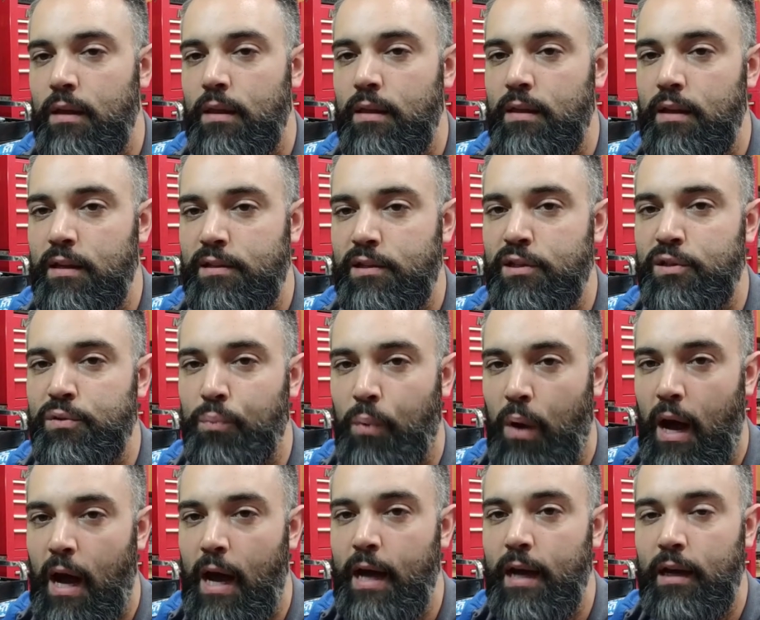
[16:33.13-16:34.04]
This is
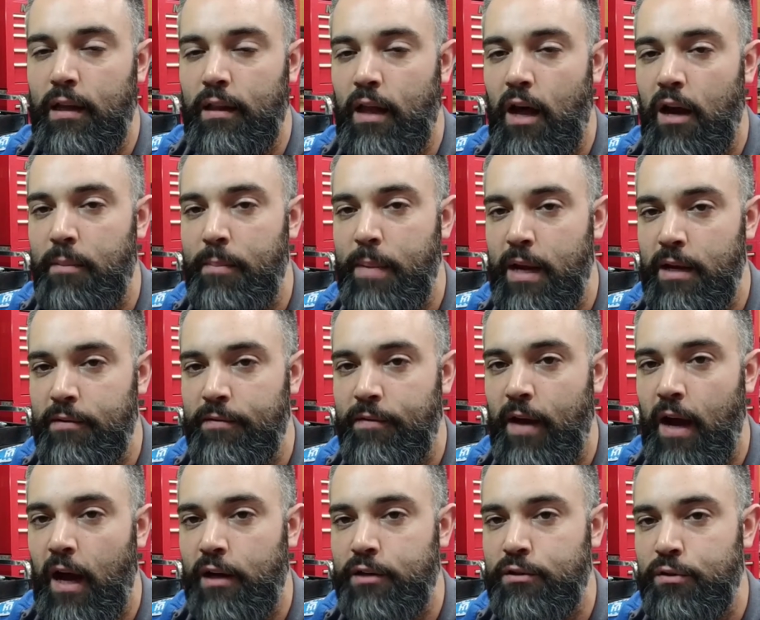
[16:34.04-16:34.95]
why a lot of
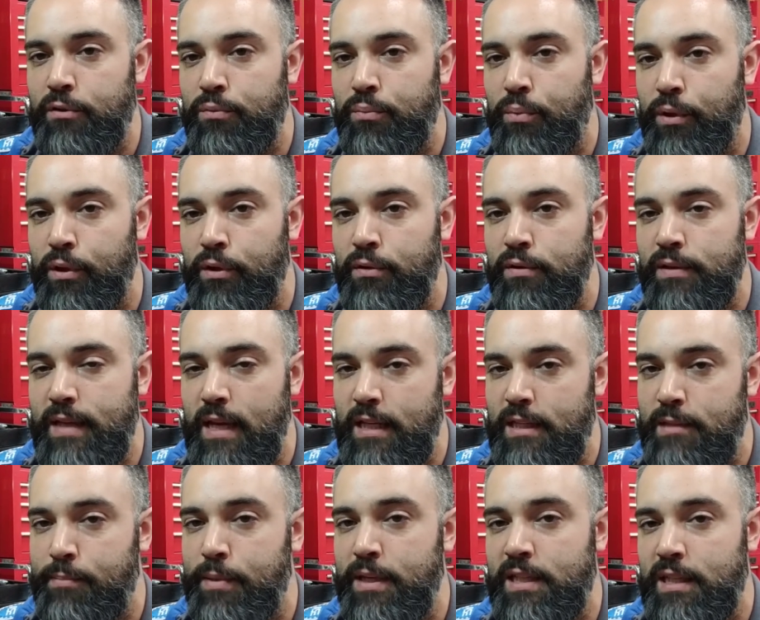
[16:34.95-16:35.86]
manufacturers will use a
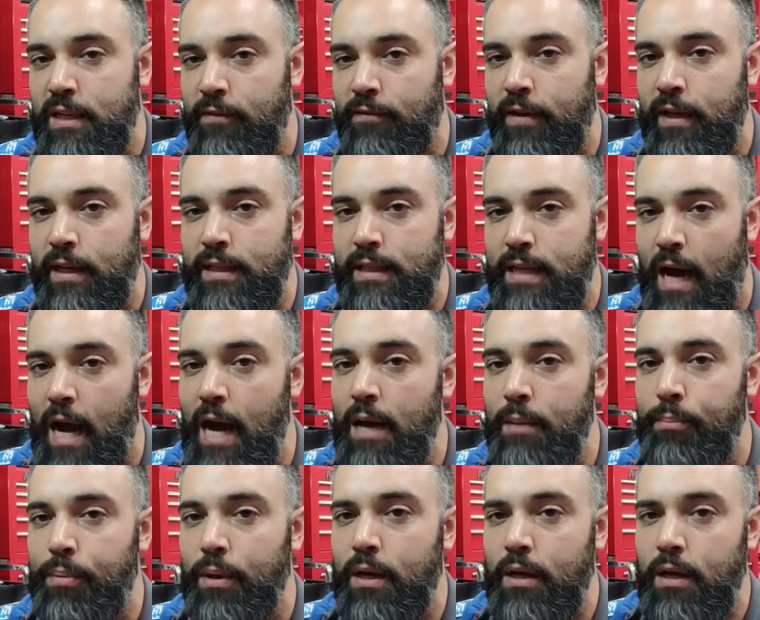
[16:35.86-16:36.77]
specific
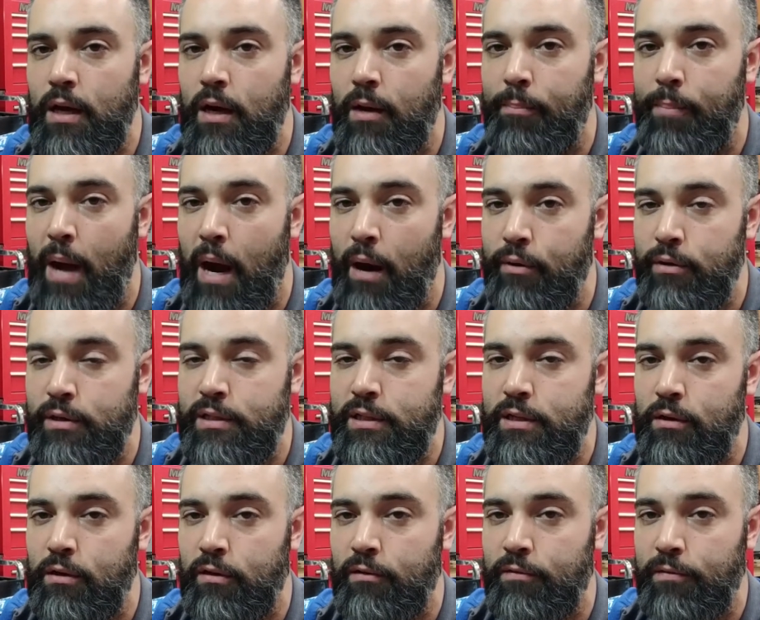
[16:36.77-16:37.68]
type of power
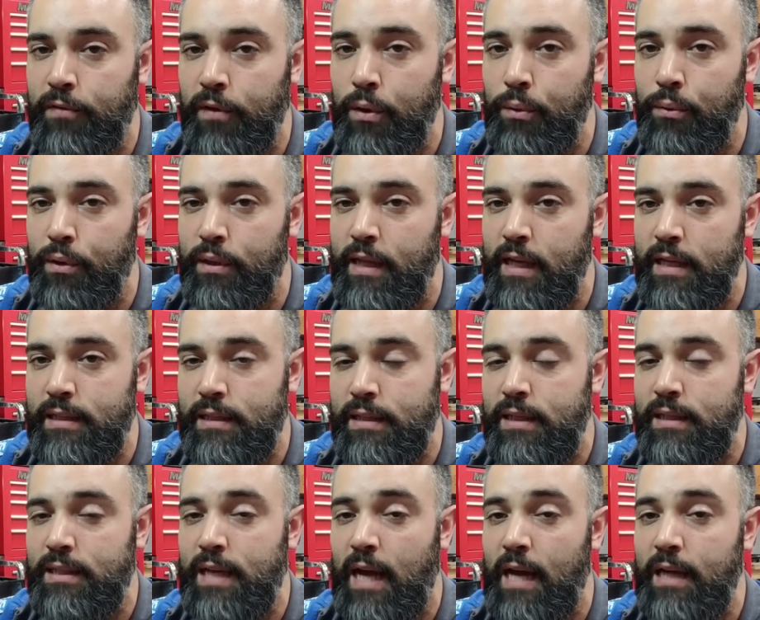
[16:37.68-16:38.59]
steering fluid that's
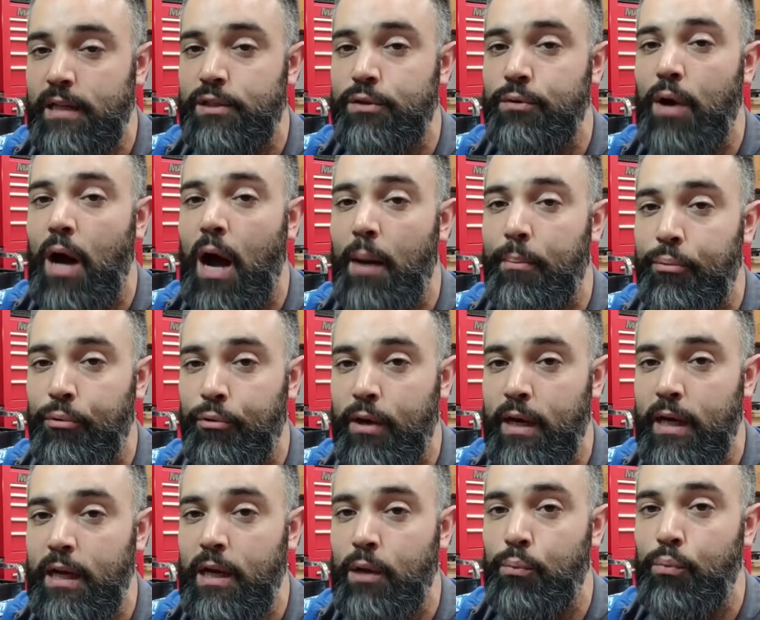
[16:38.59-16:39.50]
designed to
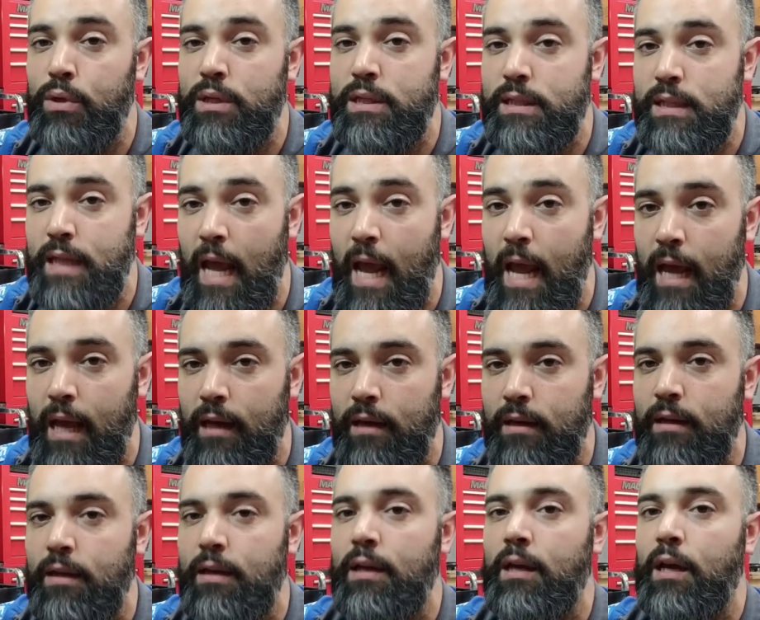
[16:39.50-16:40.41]
operate and
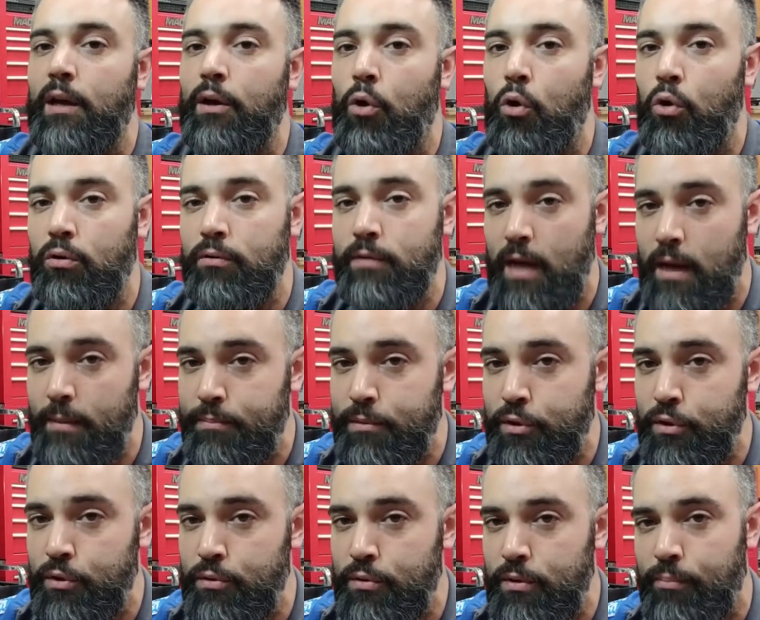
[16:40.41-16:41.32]
withstand and hold up
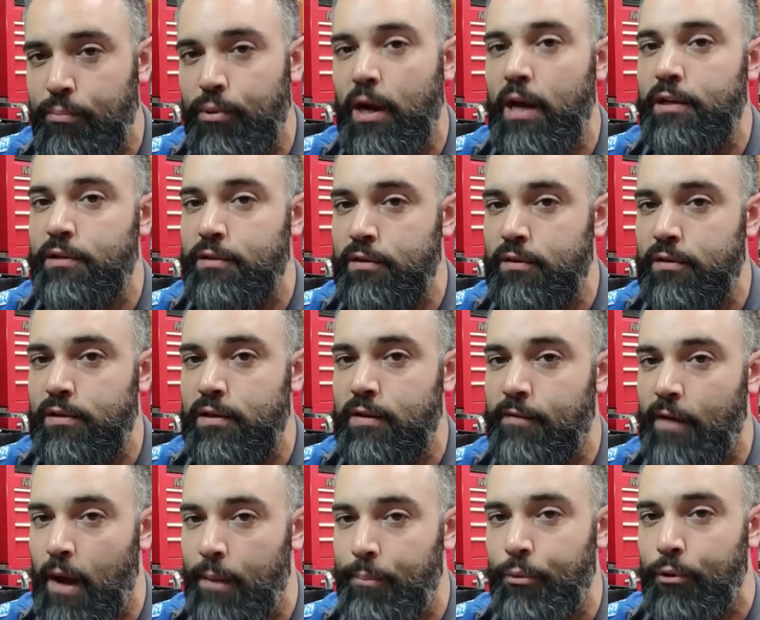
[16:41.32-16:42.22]
to the pressures
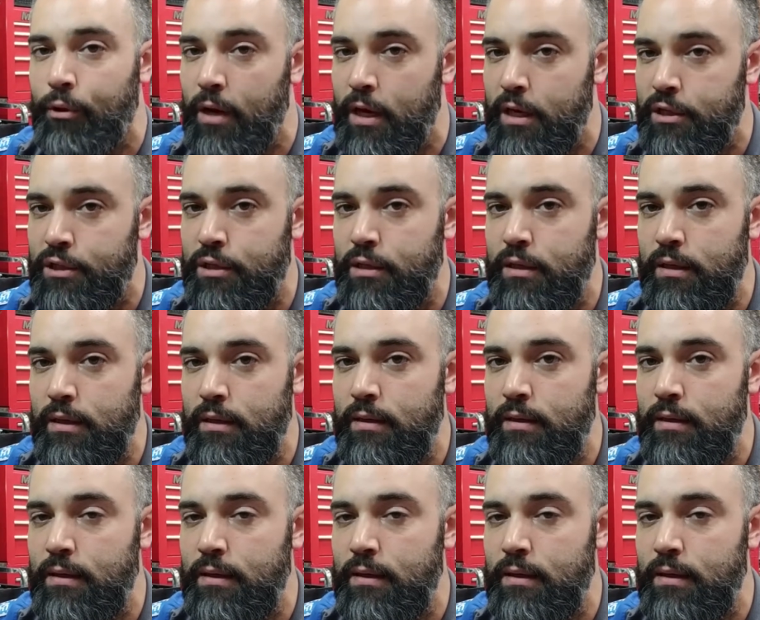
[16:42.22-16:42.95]
of operation.